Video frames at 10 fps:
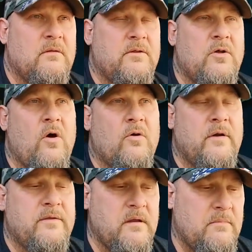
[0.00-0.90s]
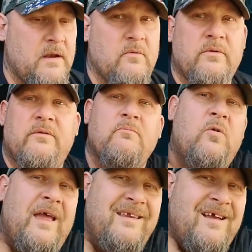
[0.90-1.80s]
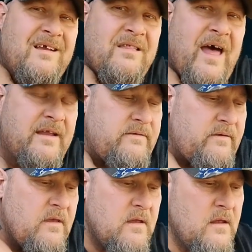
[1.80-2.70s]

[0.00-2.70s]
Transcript: the dog or anything, but it was more like neglect.